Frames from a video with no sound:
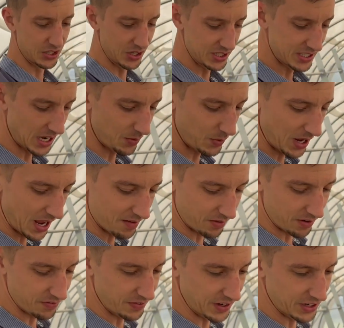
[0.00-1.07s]
inside we have
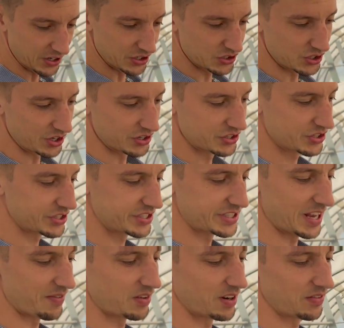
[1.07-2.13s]
our feeders. There's
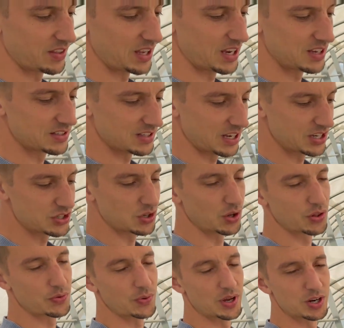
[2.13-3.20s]
7 of these. They each
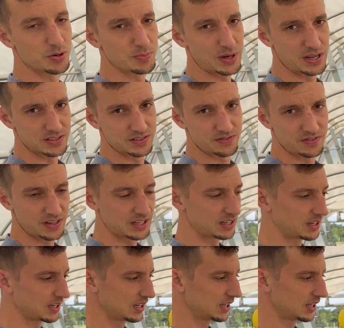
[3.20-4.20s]
hold 300 pounds of feed.